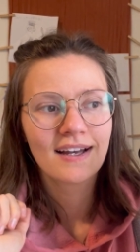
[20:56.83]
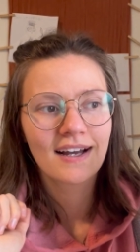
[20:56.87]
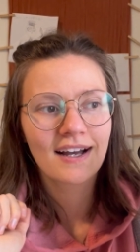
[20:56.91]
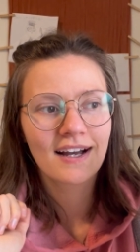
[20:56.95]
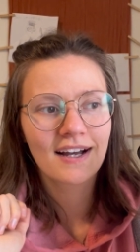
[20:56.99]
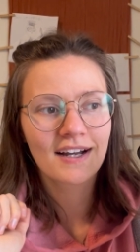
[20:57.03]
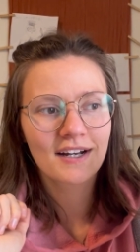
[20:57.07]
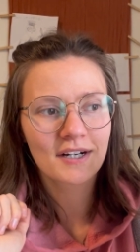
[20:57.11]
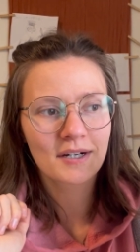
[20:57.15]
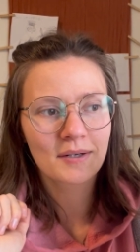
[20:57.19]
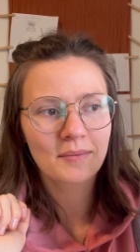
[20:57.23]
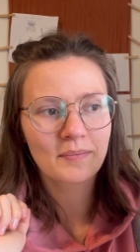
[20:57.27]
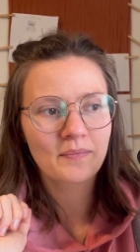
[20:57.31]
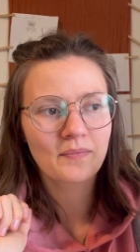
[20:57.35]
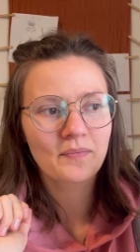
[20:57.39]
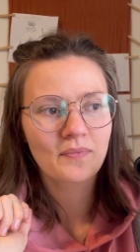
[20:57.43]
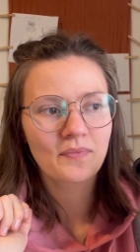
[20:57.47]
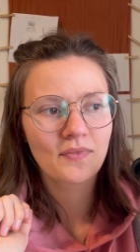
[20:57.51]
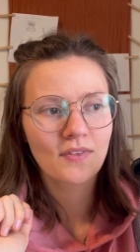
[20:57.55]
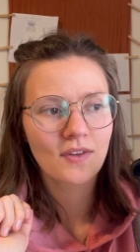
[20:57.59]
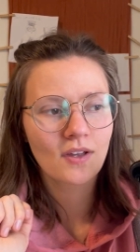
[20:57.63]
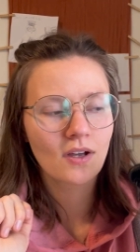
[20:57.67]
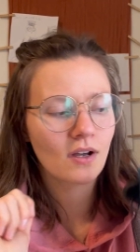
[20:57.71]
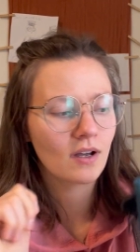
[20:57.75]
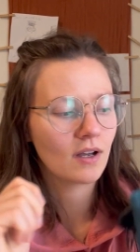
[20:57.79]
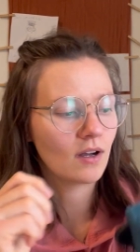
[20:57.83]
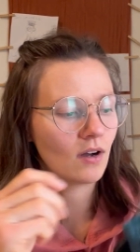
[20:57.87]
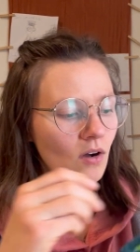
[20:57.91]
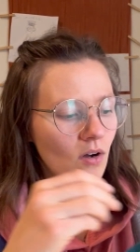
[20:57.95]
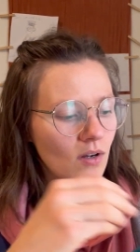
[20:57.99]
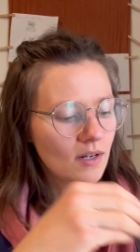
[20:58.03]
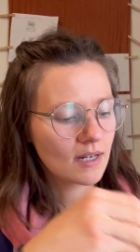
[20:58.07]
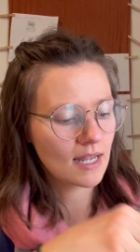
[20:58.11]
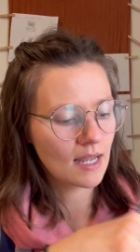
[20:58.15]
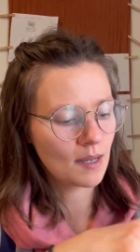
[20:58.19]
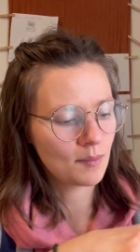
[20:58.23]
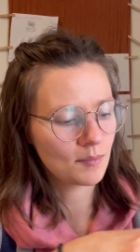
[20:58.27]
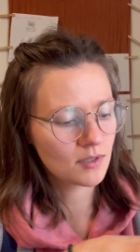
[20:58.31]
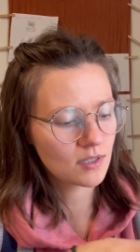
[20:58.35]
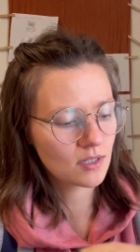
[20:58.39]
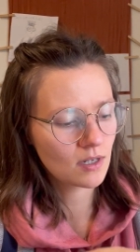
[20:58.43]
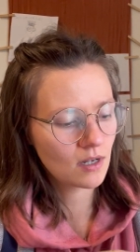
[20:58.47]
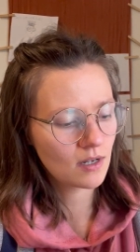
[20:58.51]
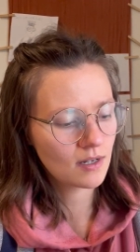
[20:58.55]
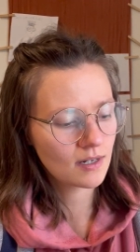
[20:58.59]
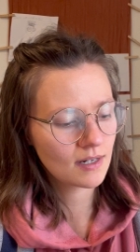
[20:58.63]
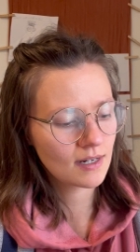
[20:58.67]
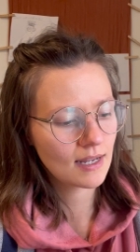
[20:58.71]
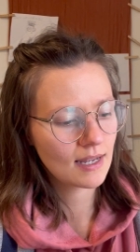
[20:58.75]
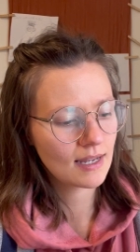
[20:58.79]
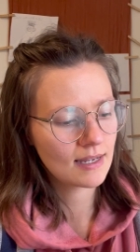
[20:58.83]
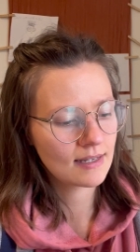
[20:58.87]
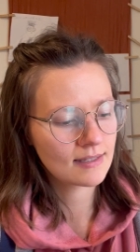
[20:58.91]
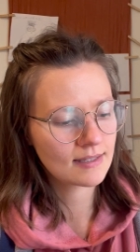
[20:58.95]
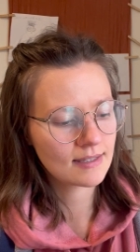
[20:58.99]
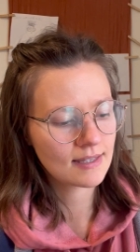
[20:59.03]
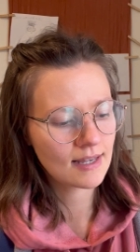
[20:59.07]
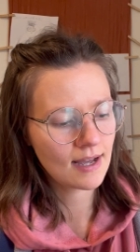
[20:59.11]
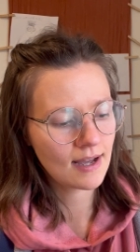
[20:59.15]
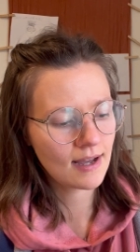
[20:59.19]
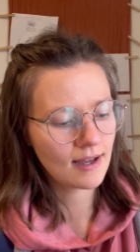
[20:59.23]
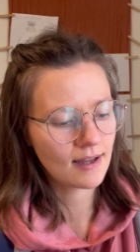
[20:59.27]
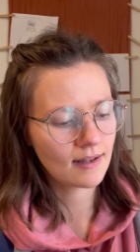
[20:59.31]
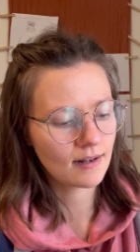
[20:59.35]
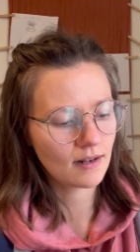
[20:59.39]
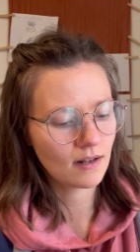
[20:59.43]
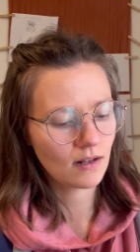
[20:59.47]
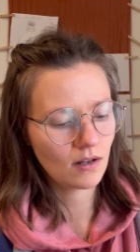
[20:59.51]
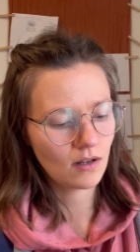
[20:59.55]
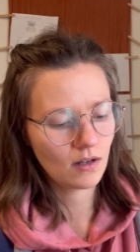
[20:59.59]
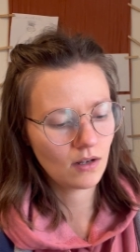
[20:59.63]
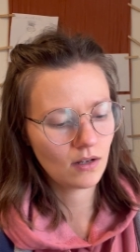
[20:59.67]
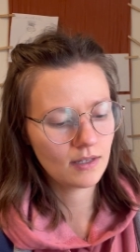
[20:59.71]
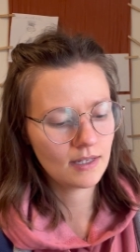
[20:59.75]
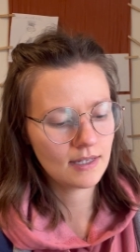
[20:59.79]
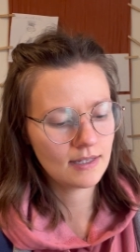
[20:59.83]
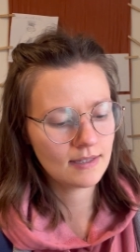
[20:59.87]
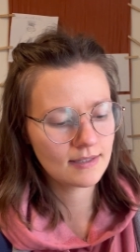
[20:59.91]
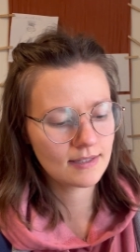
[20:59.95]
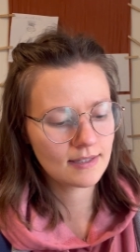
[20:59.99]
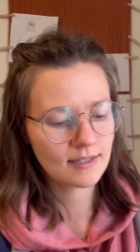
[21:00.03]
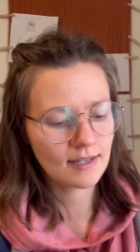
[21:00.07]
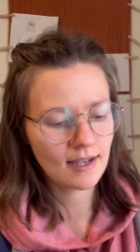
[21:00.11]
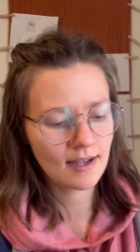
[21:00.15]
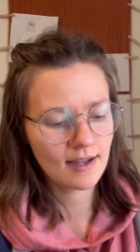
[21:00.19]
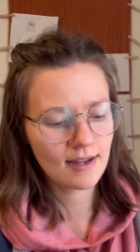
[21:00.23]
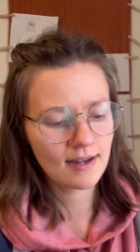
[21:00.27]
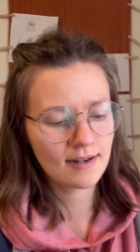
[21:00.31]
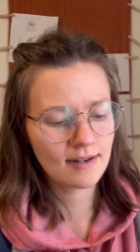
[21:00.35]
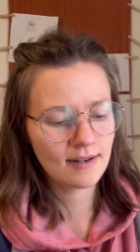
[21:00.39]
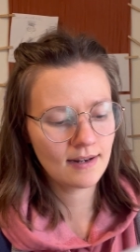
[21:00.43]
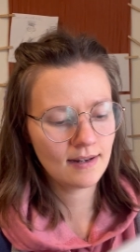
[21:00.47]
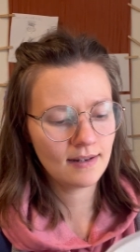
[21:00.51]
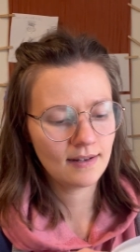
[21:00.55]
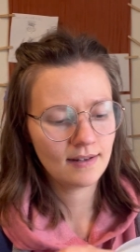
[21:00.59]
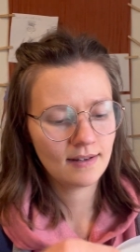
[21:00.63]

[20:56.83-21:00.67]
on Amazon, is that inside